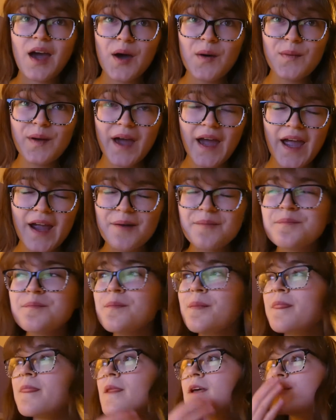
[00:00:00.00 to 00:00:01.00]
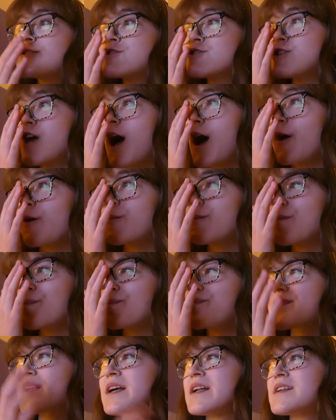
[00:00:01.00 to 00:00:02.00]
Okay, so
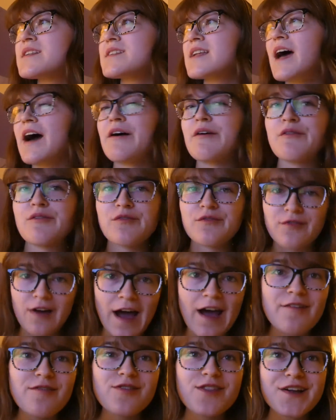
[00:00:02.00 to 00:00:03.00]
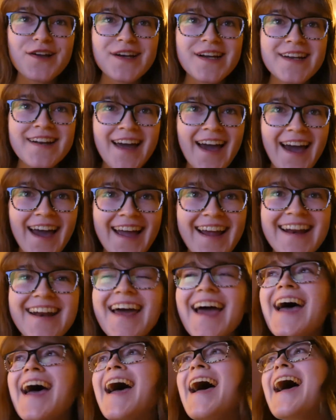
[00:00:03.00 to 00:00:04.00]
it is now
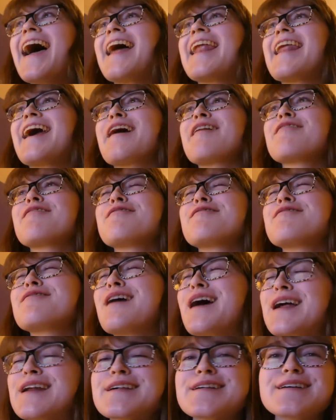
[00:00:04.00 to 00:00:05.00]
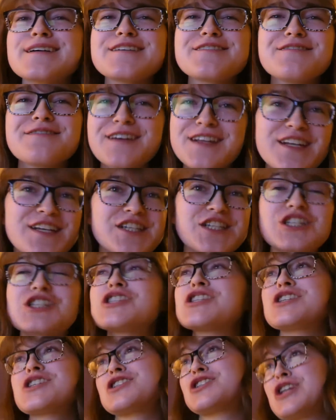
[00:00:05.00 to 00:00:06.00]
5:39 and I finally
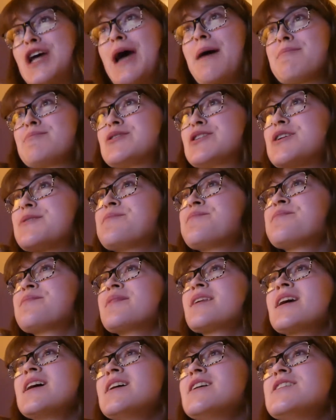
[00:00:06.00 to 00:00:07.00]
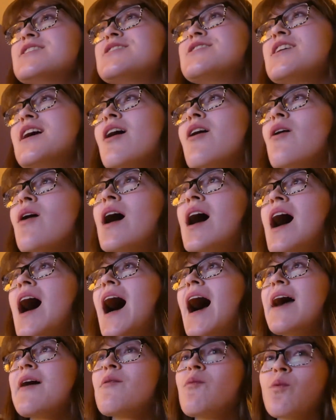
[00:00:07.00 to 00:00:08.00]
finished this chapter. So
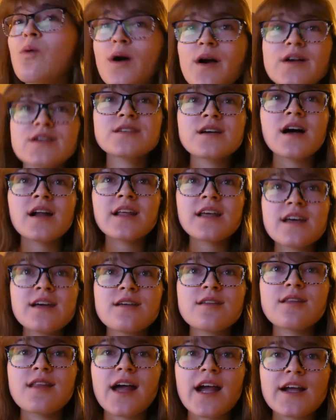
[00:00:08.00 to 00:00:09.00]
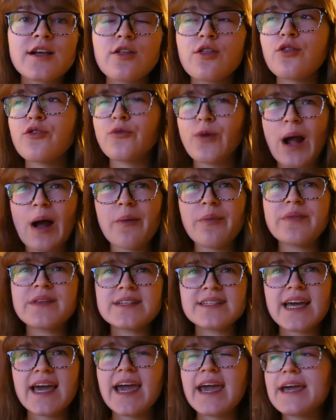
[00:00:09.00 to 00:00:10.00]
I worked on it like throughout the
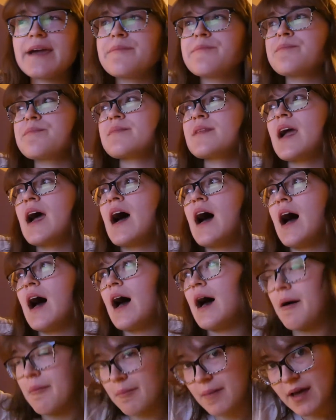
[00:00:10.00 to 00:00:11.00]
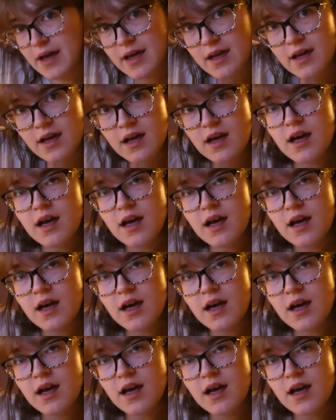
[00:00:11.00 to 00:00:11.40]
day, and